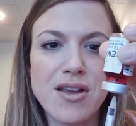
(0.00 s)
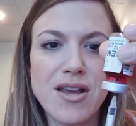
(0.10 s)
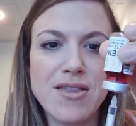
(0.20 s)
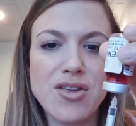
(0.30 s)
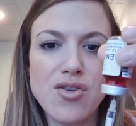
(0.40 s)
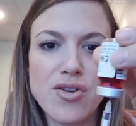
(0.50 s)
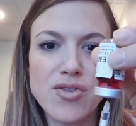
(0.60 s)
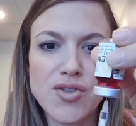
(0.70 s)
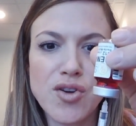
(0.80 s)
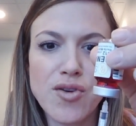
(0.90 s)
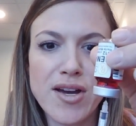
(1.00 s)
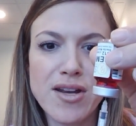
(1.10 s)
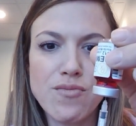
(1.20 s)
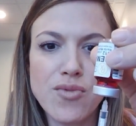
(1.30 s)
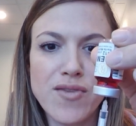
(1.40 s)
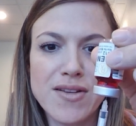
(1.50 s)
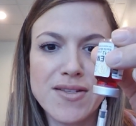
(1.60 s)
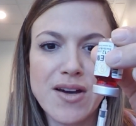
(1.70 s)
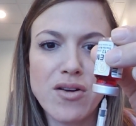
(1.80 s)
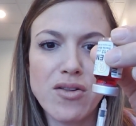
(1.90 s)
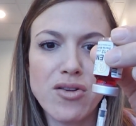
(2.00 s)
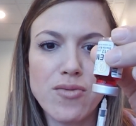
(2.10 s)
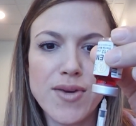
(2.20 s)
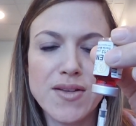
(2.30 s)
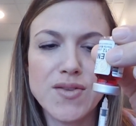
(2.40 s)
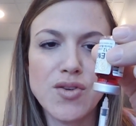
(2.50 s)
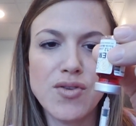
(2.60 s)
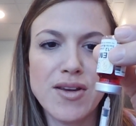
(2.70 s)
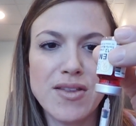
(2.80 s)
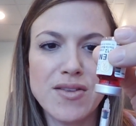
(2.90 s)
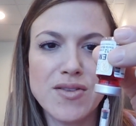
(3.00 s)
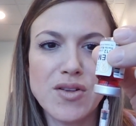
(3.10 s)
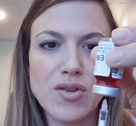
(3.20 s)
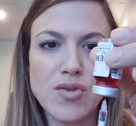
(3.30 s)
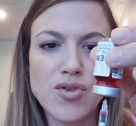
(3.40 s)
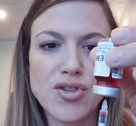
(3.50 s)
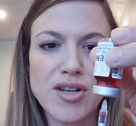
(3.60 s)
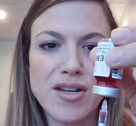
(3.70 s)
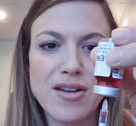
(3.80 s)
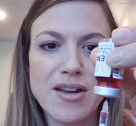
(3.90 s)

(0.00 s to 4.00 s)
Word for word: And then you can just go ahead and move it down a little bit so you can get the solution.